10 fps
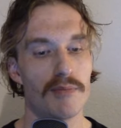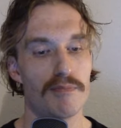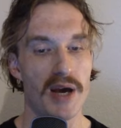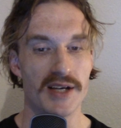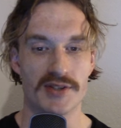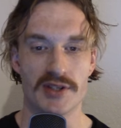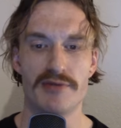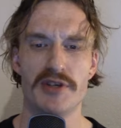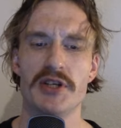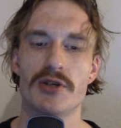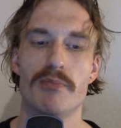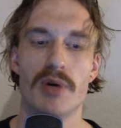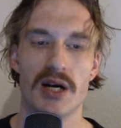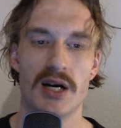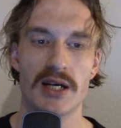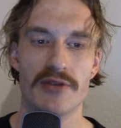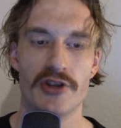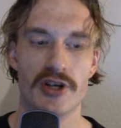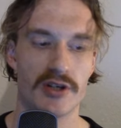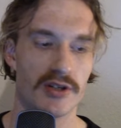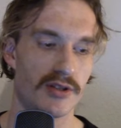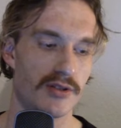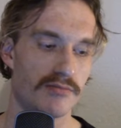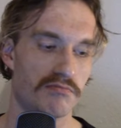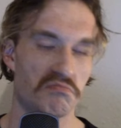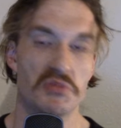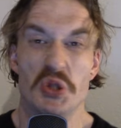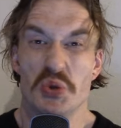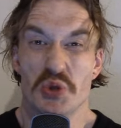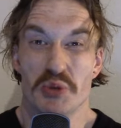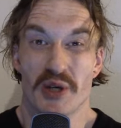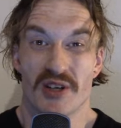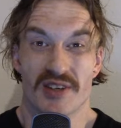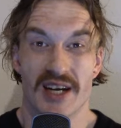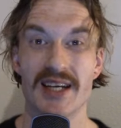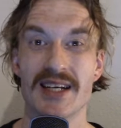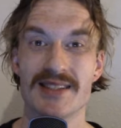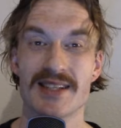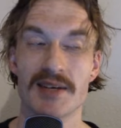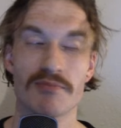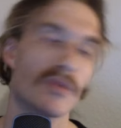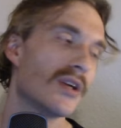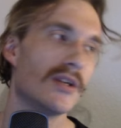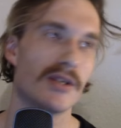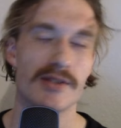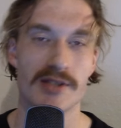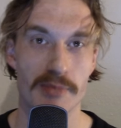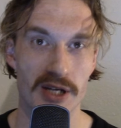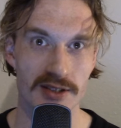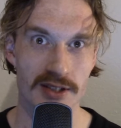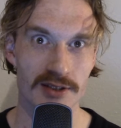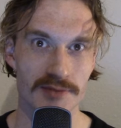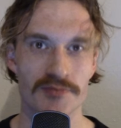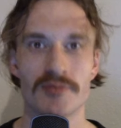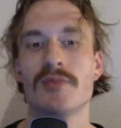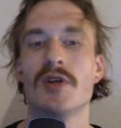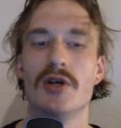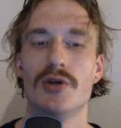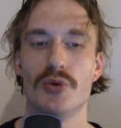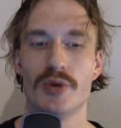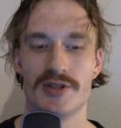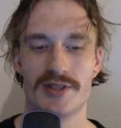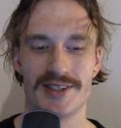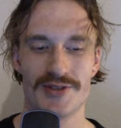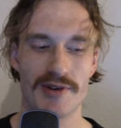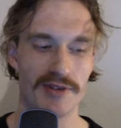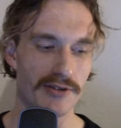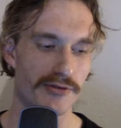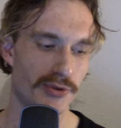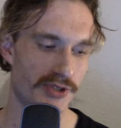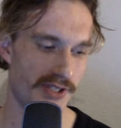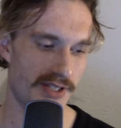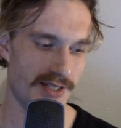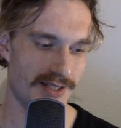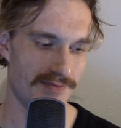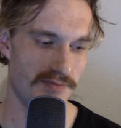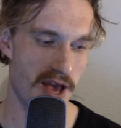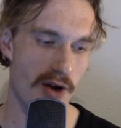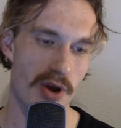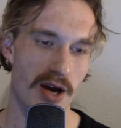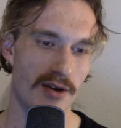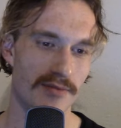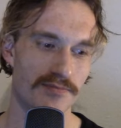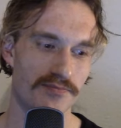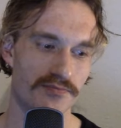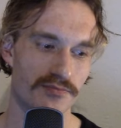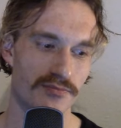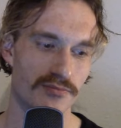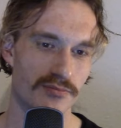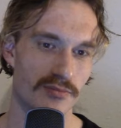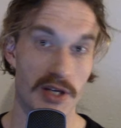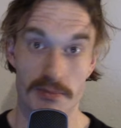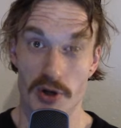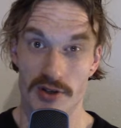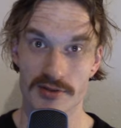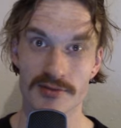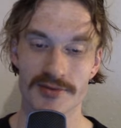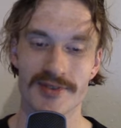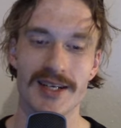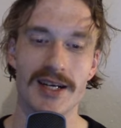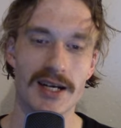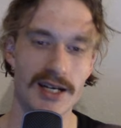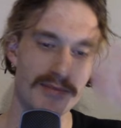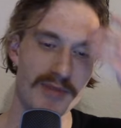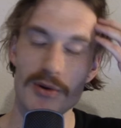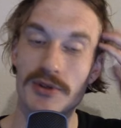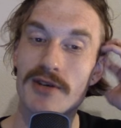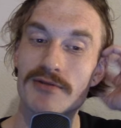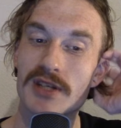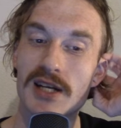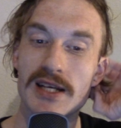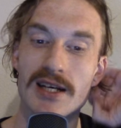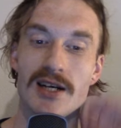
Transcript: based on a video by the YouTuber, I can say, Sabbatical, who was traveling through this area in person. I will definitely